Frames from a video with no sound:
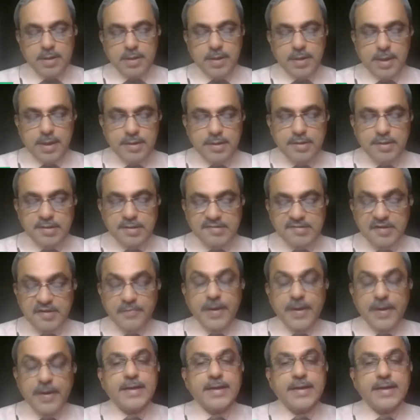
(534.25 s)
Then
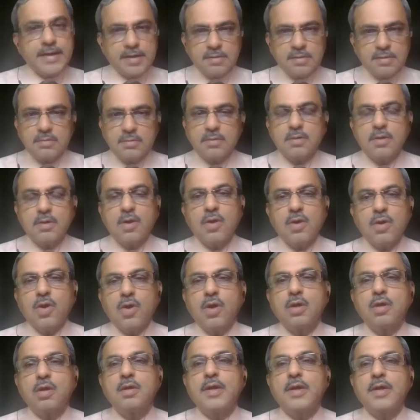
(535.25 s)
cimetidine
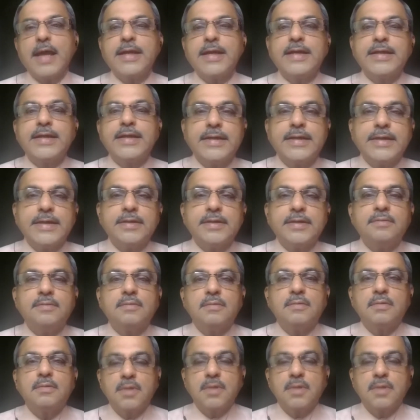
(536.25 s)
or ranitidine.